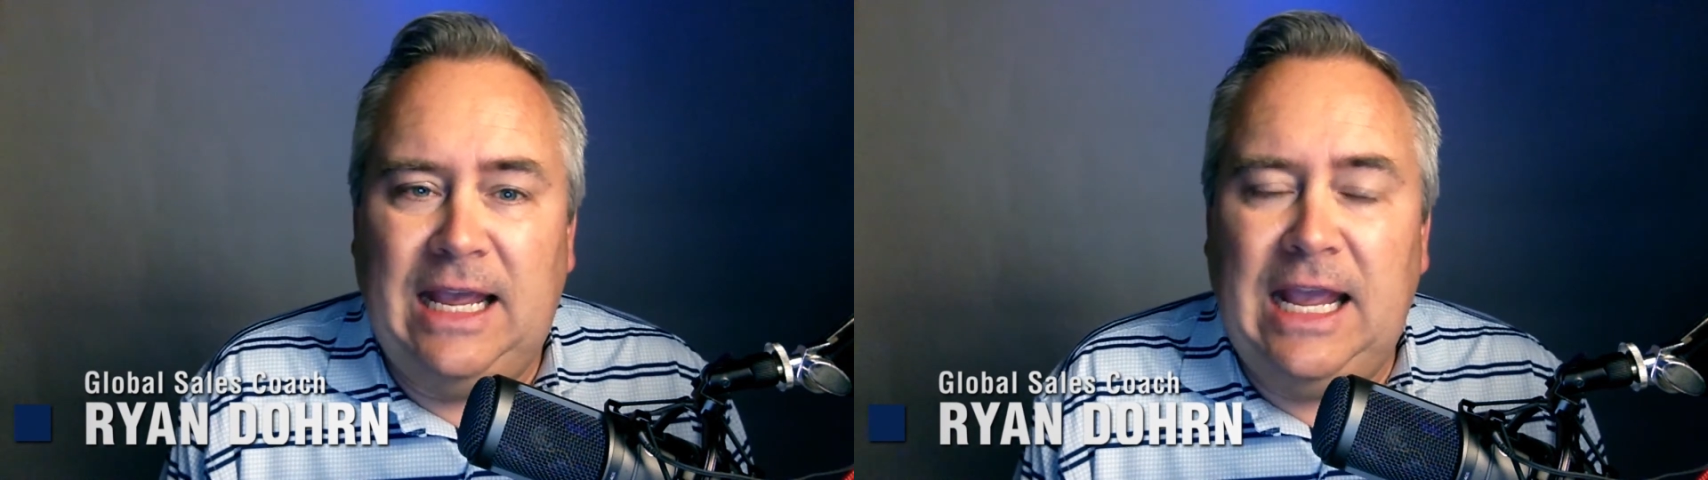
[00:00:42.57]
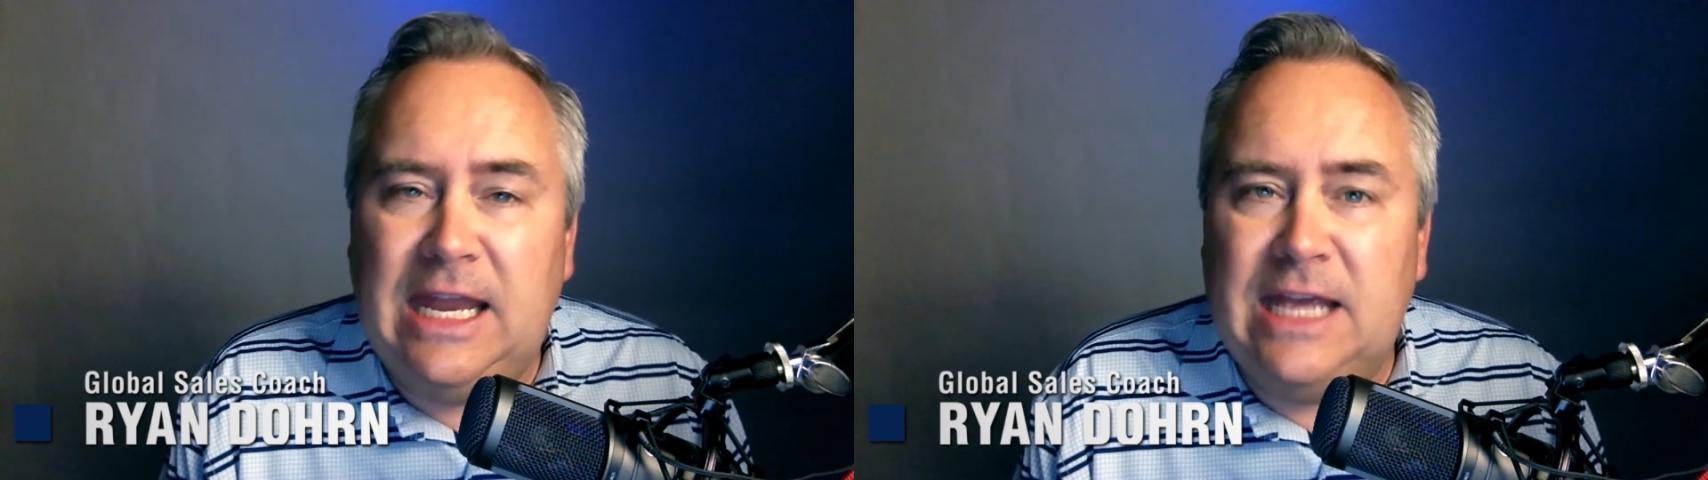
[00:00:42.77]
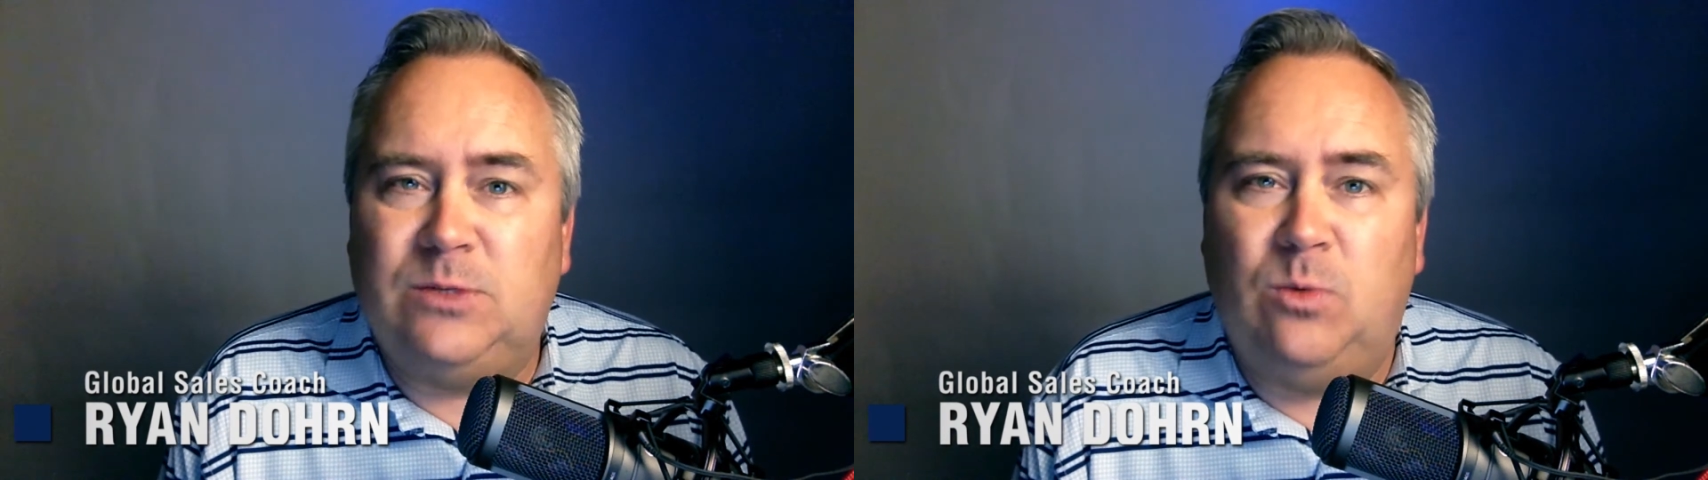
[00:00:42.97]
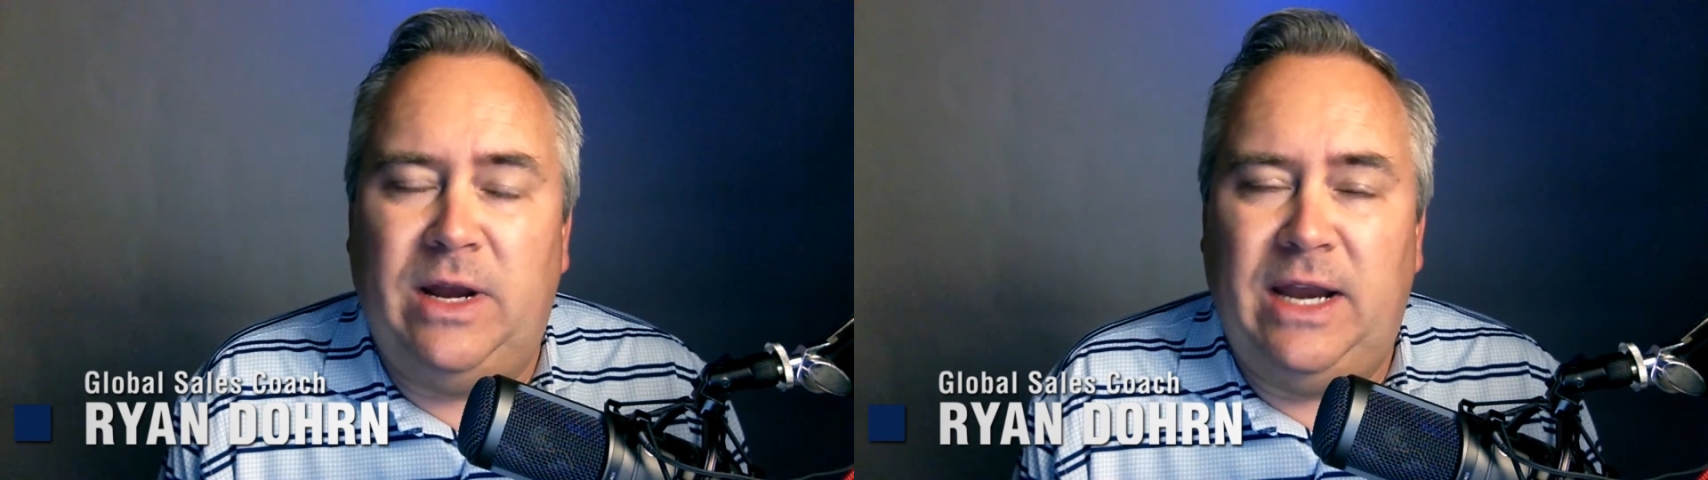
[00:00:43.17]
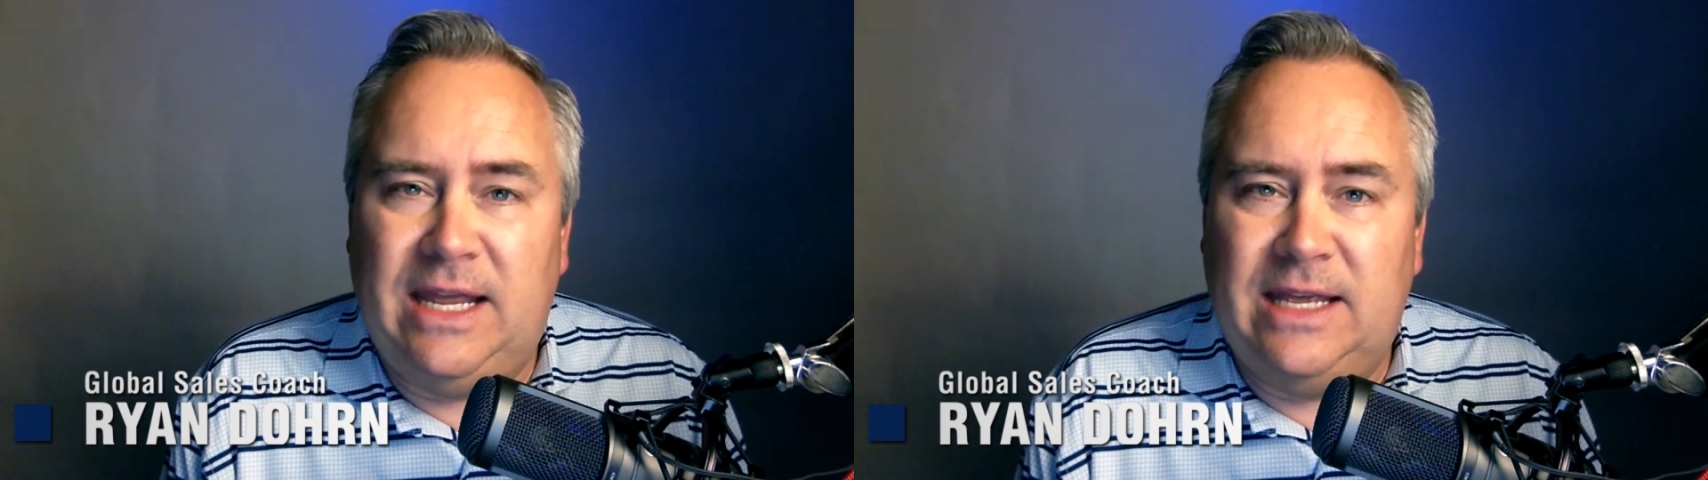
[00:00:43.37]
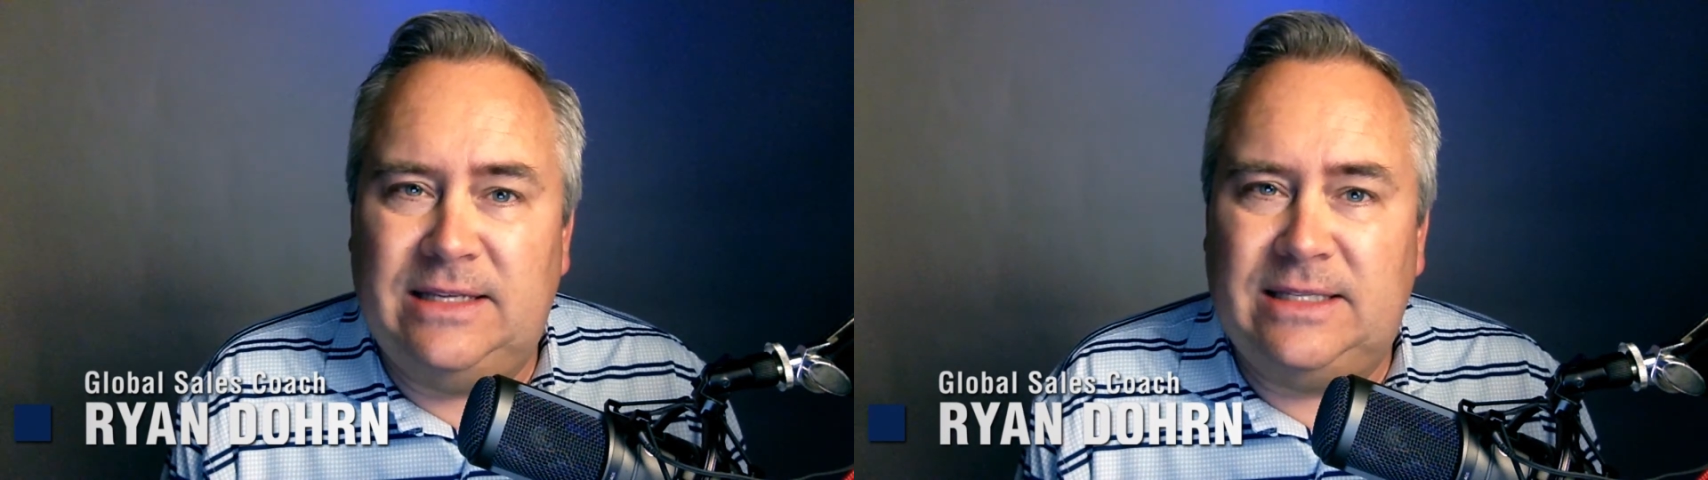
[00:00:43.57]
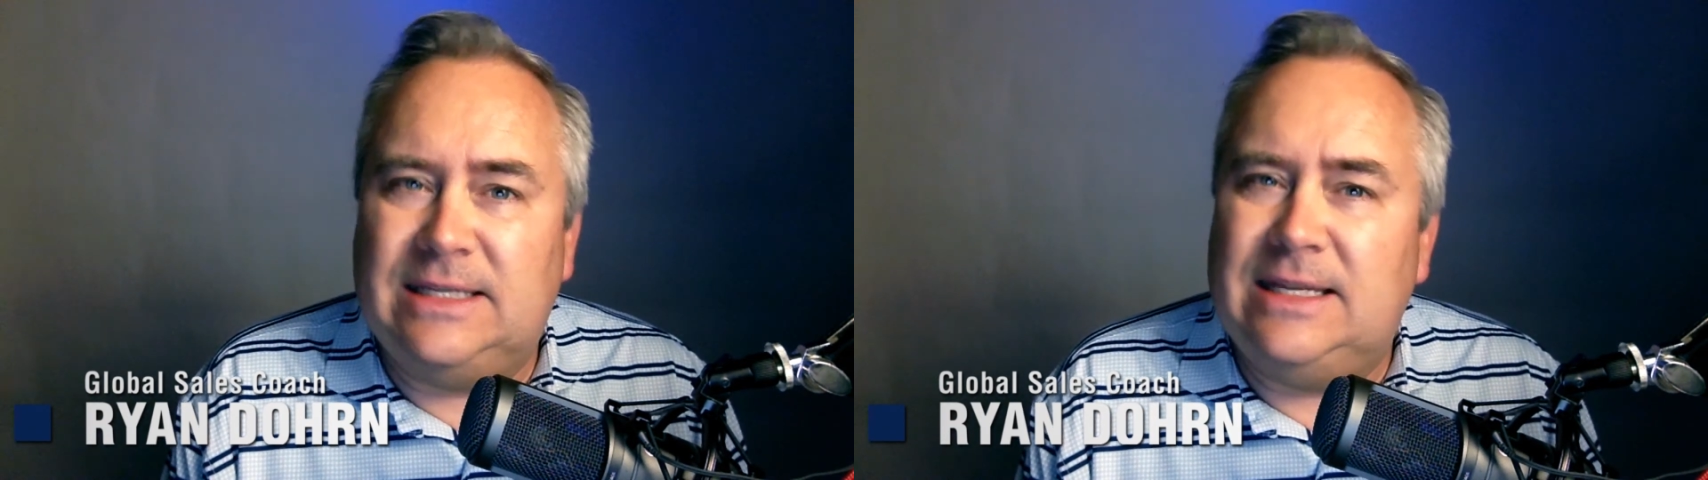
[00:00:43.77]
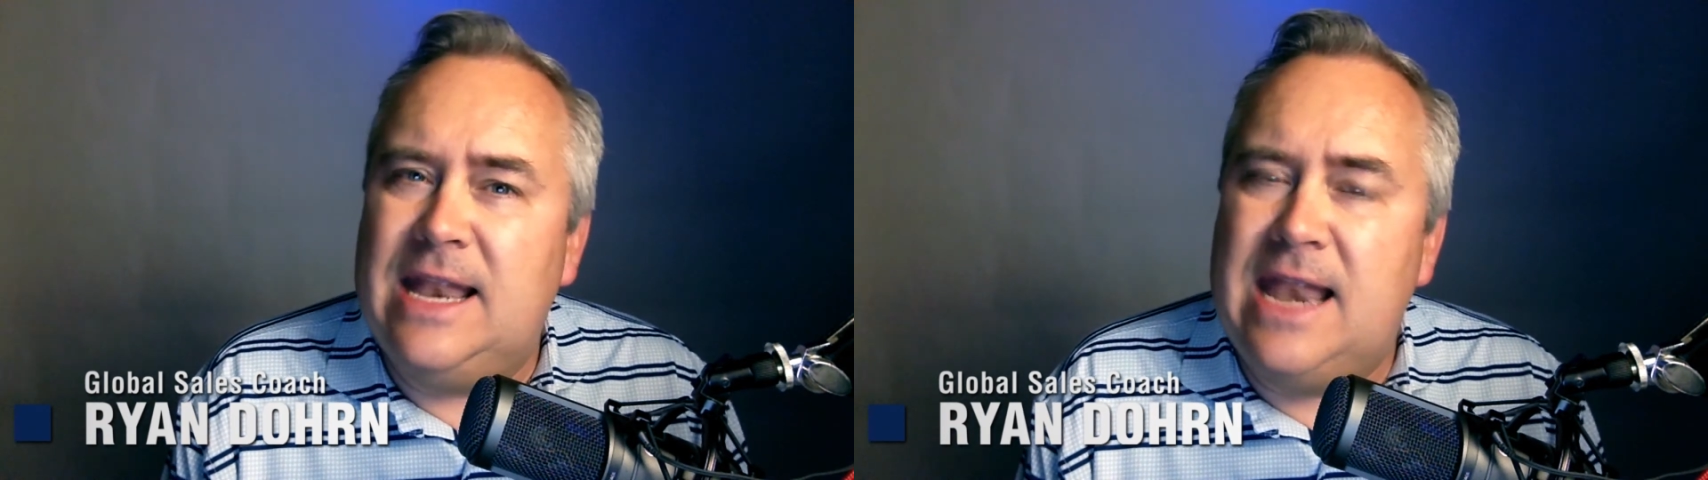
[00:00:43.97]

it is what it is,